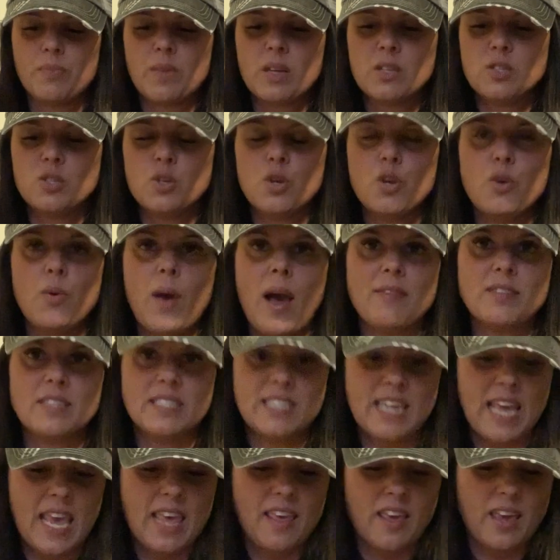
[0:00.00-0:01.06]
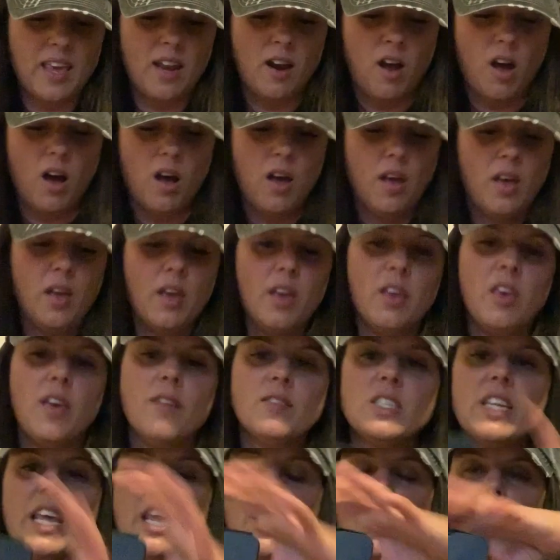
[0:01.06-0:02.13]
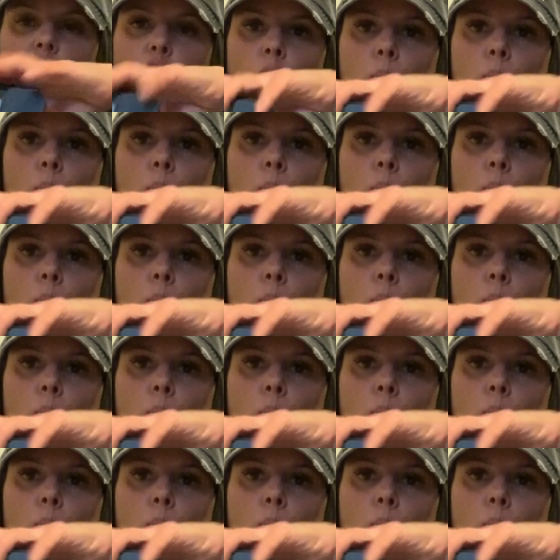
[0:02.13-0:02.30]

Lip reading: so you have to take it. You have to take your